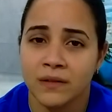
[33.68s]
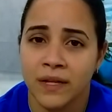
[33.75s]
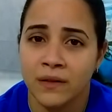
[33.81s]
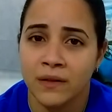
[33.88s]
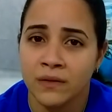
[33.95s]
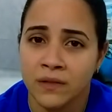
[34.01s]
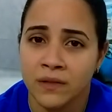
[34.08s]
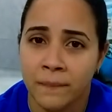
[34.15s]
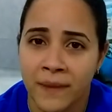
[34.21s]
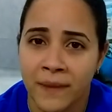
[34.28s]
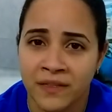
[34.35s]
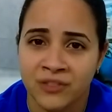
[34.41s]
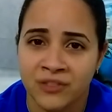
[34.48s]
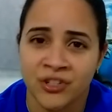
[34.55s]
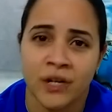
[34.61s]
they looked up
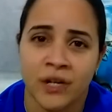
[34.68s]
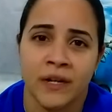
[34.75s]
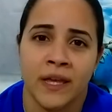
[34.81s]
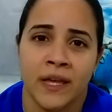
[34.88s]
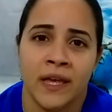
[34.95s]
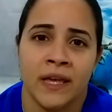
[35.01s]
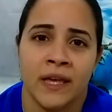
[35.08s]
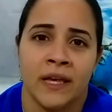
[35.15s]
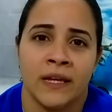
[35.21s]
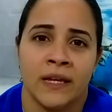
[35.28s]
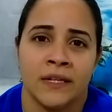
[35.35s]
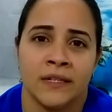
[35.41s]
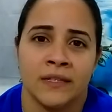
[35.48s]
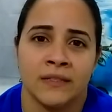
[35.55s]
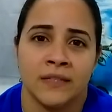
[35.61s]
at the chart,
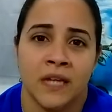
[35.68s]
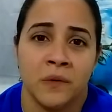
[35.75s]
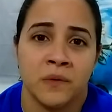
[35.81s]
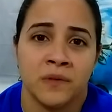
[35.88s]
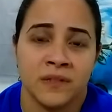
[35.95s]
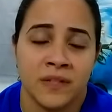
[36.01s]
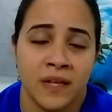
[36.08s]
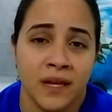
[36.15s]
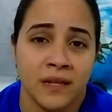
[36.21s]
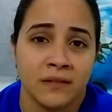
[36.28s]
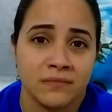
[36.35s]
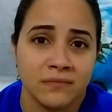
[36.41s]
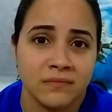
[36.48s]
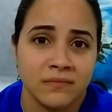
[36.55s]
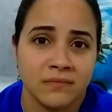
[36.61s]
and I was at,
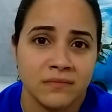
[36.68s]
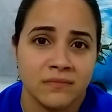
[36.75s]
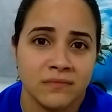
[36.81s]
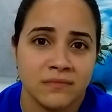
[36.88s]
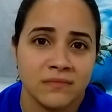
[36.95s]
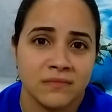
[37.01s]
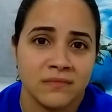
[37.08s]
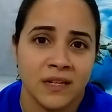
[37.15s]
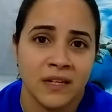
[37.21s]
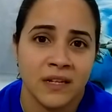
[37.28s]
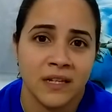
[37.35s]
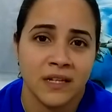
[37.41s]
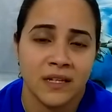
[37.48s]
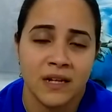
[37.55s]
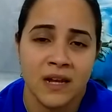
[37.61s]

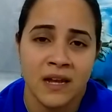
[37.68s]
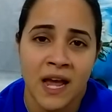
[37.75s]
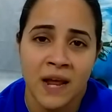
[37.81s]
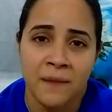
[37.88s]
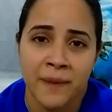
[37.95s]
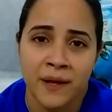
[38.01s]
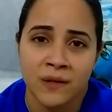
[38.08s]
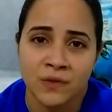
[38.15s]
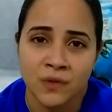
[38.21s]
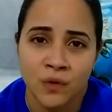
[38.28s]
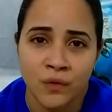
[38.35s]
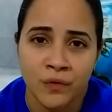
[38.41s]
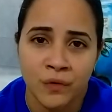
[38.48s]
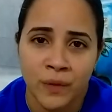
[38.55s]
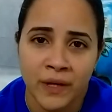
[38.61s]
like, 9 pounds
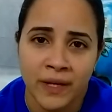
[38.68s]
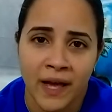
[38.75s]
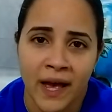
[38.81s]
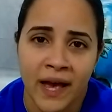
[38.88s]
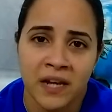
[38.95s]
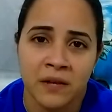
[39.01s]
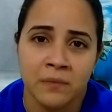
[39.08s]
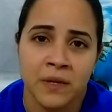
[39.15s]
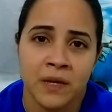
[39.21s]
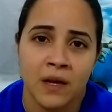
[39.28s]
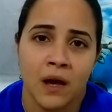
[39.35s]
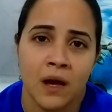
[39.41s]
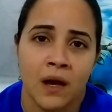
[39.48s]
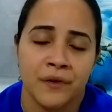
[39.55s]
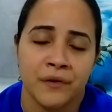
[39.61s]
overweight. I had to be
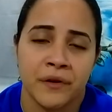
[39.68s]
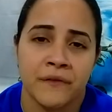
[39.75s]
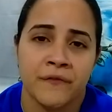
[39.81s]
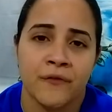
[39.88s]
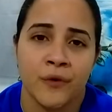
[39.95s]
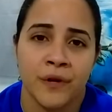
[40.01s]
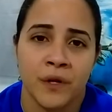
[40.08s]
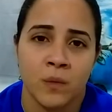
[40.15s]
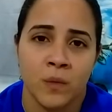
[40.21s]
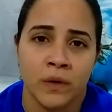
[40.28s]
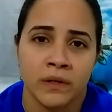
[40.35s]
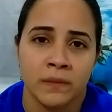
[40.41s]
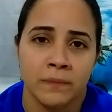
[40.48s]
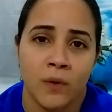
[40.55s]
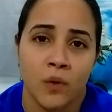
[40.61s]

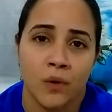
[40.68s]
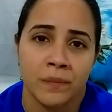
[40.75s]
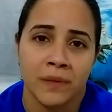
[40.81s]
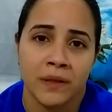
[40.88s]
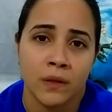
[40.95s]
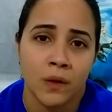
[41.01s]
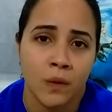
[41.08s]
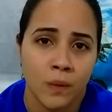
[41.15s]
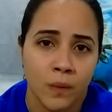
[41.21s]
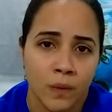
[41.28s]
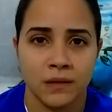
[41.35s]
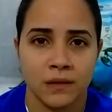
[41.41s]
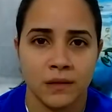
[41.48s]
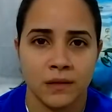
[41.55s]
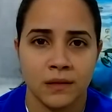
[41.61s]
141 or below.
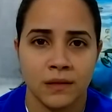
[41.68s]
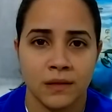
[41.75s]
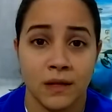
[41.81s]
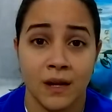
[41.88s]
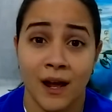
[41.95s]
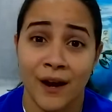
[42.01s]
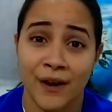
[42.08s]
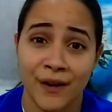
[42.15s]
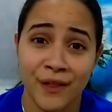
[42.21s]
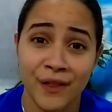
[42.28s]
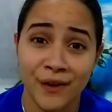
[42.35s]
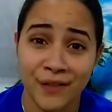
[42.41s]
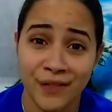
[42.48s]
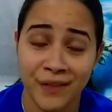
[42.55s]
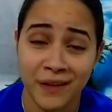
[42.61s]

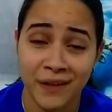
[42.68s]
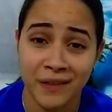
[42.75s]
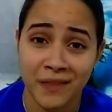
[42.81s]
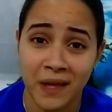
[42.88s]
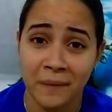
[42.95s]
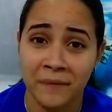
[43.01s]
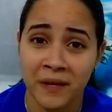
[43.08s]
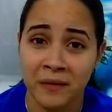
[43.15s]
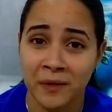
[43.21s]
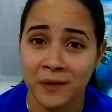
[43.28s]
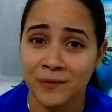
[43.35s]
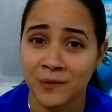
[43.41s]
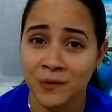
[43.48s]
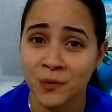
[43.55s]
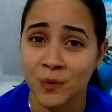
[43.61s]
Another thing that made me
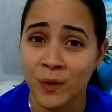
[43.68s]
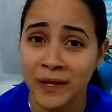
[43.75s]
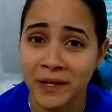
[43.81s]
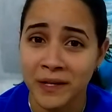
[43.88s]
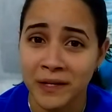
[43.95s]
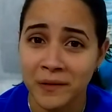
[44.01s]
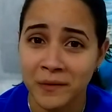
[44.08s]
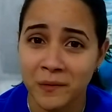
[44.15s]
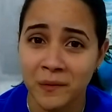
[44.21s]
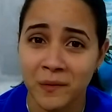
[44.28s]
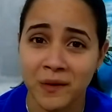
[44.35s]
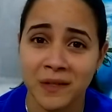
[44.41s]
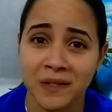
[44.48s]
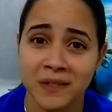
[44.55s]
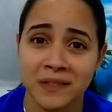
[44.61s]
lose weight
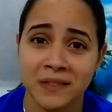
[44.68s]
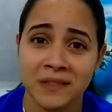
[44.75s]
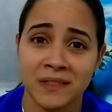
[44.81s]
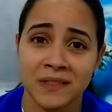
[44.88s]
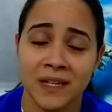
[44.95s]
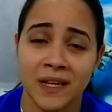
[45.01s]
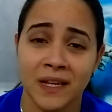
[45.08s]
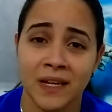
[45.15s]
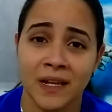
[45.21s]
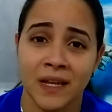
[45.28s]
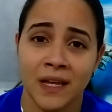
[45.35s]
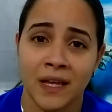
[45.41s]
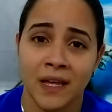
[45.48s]
was that